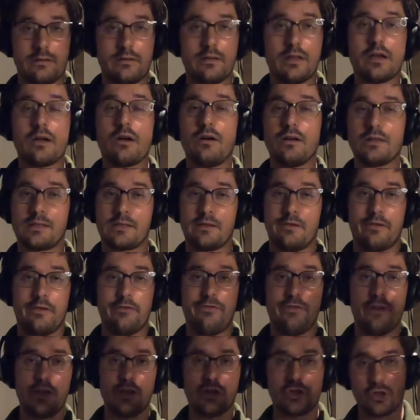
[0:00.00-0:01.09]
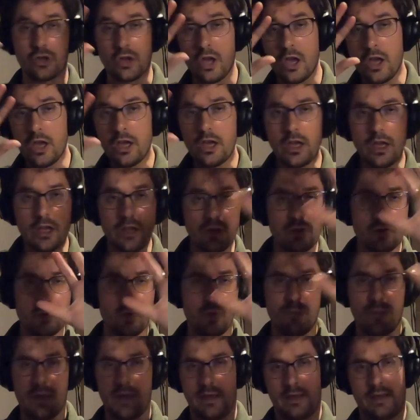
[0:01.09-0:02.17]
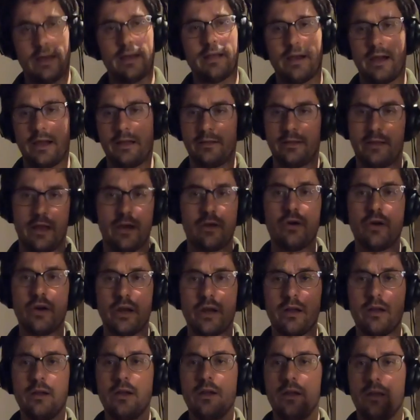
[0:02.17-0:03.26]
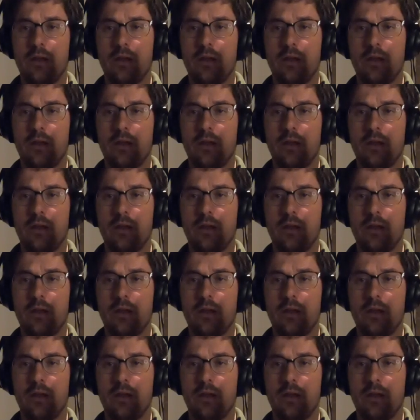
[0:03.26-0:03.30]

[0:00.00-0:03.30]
the cost of inflation in two main categories,